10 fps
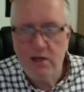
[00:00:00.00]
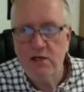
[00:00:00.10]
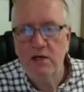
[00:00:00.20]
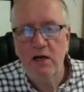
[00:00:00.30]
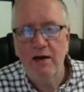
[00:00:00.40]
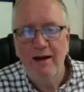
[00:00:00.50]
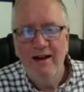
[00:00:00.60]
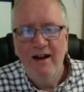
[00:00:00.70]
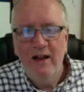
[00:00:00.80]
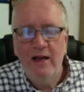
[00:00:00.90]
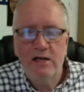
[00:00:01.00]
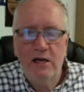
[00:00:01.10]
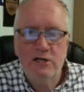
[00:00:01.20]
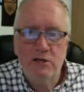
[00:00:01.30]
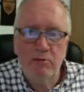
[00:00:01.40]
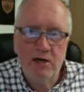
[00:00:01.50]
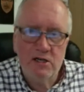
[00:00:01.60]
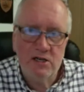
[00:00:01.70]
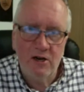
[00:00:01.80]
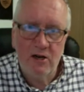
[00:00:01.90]
is that there tends to be a
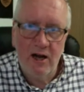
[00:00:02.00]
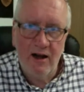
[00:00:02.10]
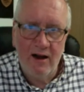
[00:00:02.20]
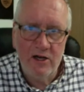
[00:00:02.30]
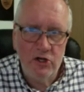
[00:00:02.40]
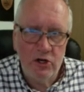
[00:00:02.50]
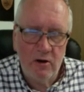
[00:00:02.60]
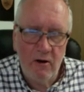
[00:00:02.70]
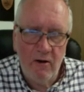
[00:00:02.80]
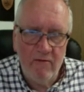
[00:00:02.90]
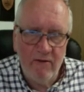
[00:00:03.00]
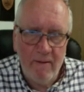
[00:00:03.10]
circulation of